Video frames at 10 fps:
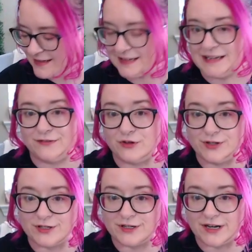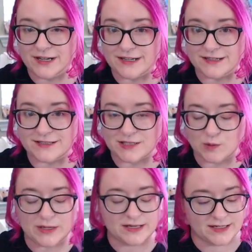If you hear any
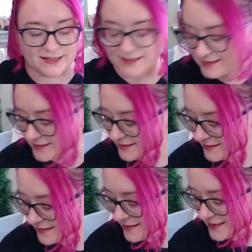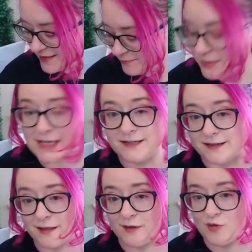squeaking, Peanut
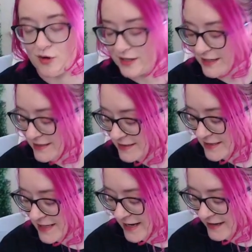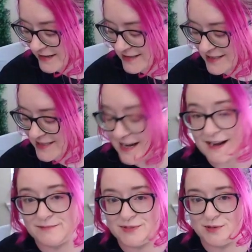the corgi has decided it is
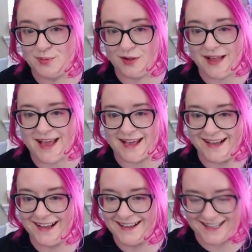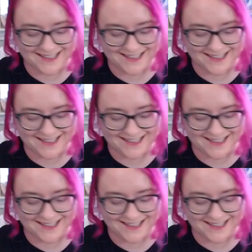time to play.